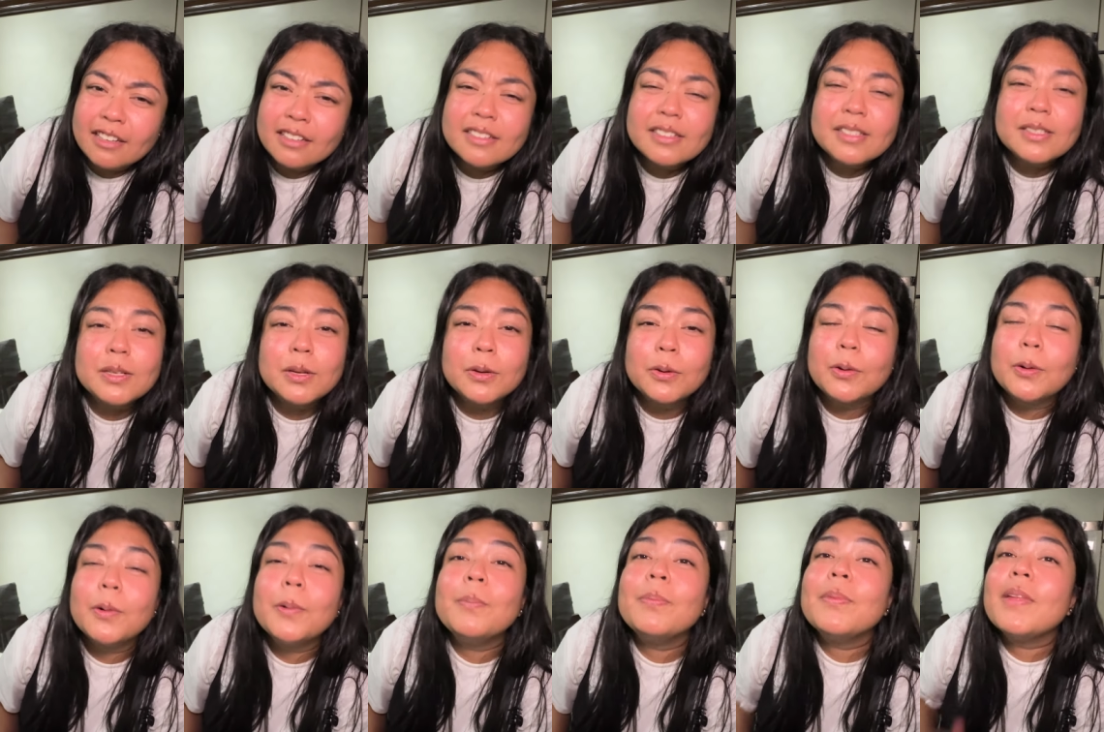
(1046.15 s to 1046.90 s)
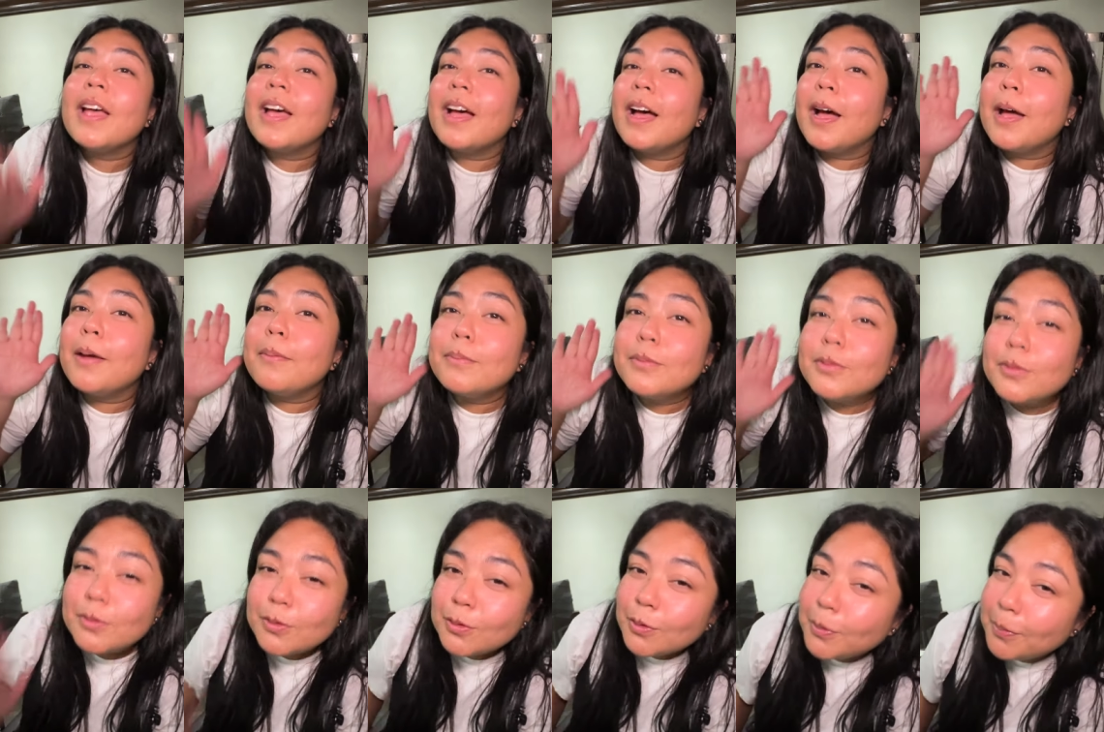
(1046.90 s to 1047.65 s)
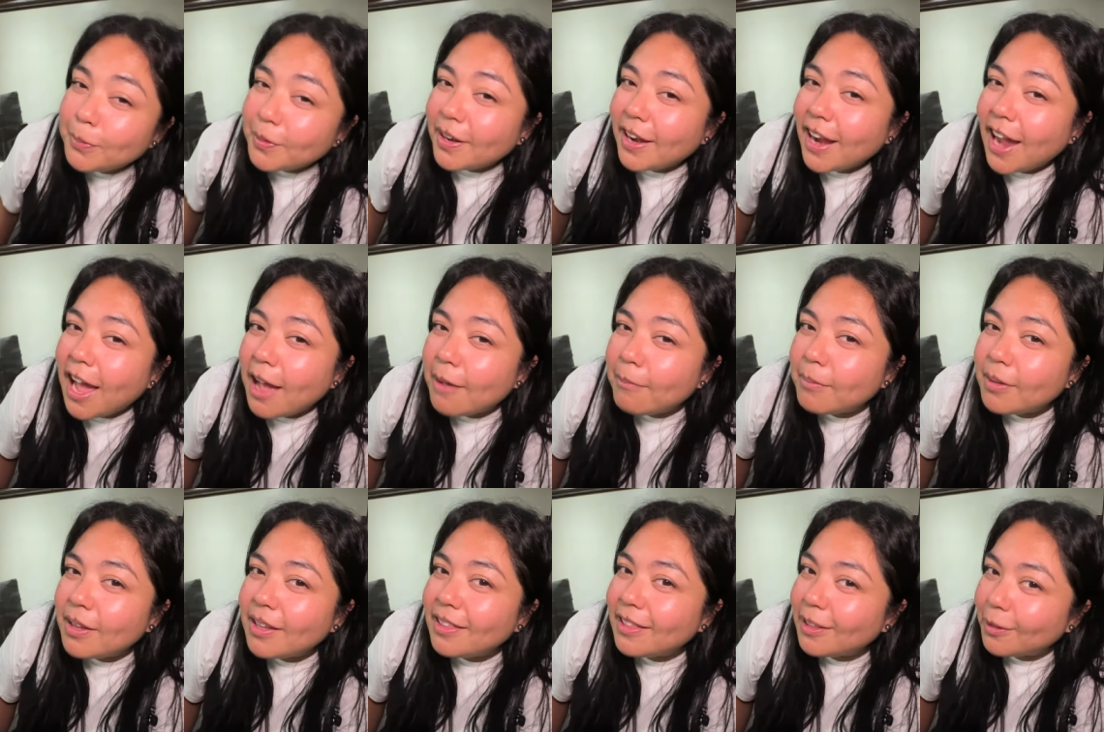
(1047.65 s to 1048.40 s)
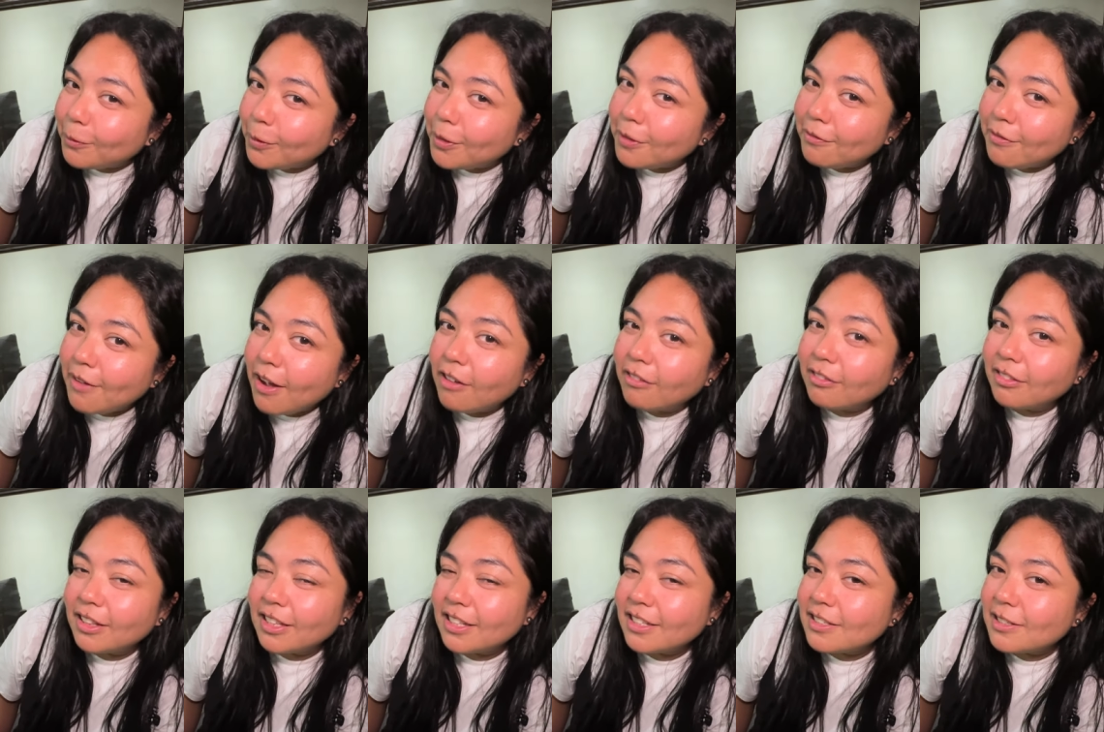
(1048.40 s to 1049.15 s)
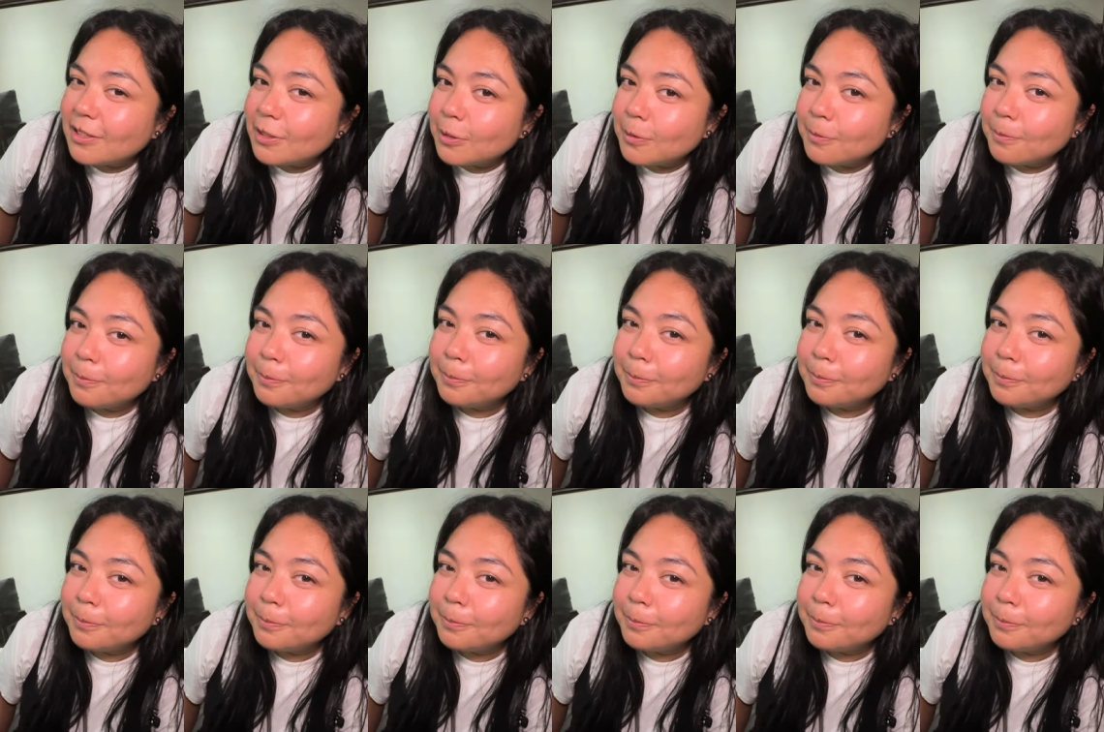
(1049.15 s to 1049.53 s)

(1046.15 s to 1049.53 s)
So I'm super happy that we found this.